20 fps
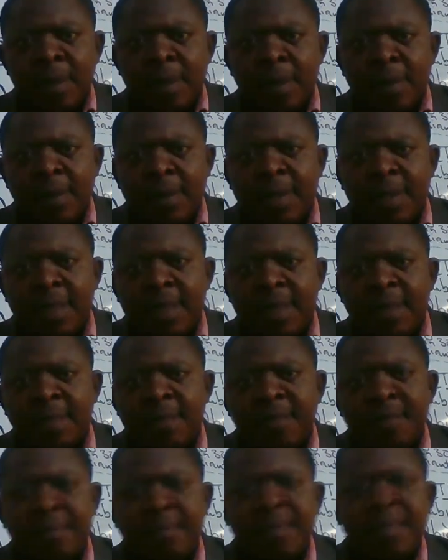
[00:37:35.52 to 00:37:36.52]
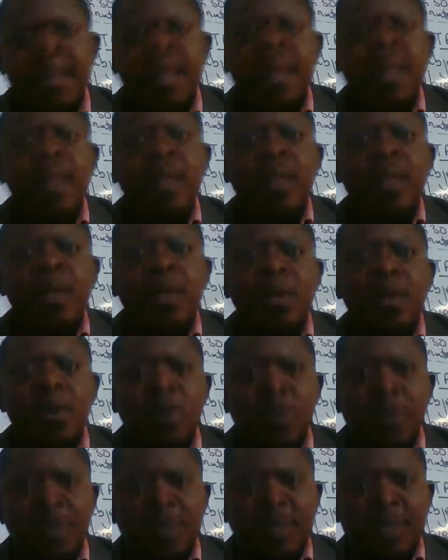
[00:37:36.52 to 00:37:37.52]
Okay. You
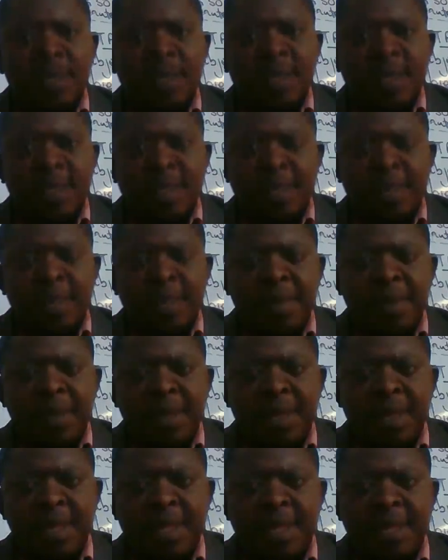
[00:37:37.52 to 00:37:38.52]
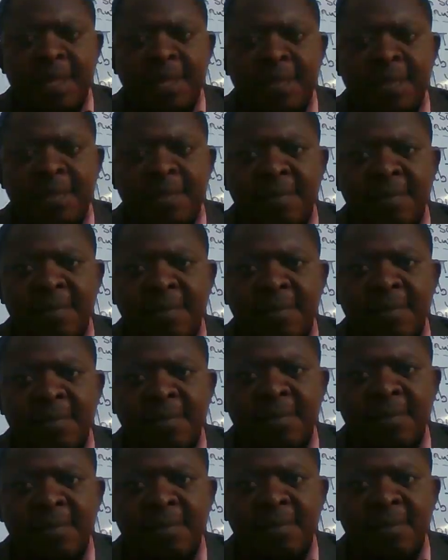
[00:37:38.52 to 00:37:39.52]
risk getting malaria.
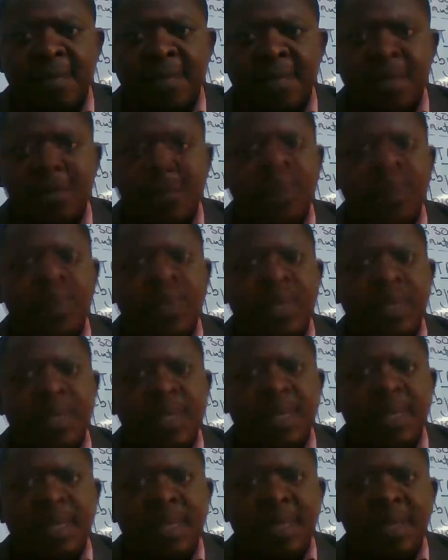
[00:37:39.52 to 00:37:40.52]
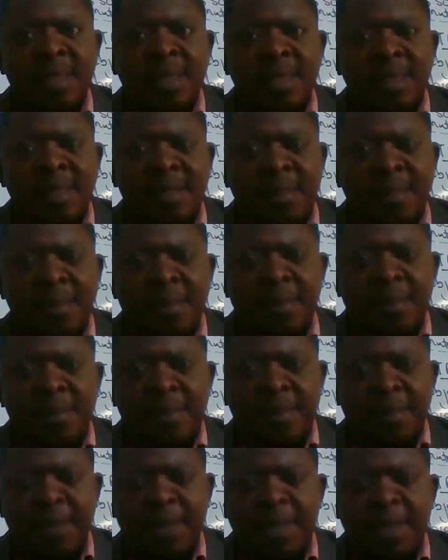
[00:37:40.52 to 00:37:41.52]
You risk suffering
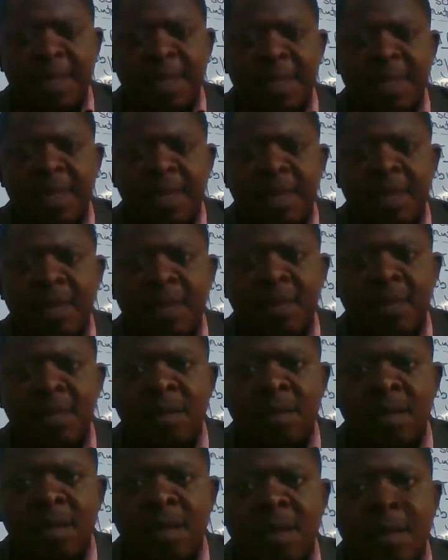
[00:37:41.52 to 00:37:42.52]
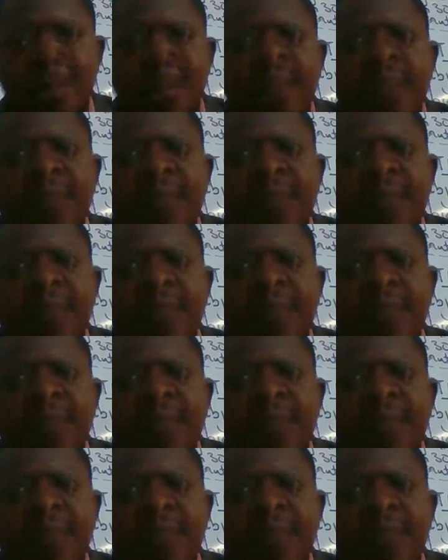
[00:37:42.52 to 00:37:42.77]
from malaria. The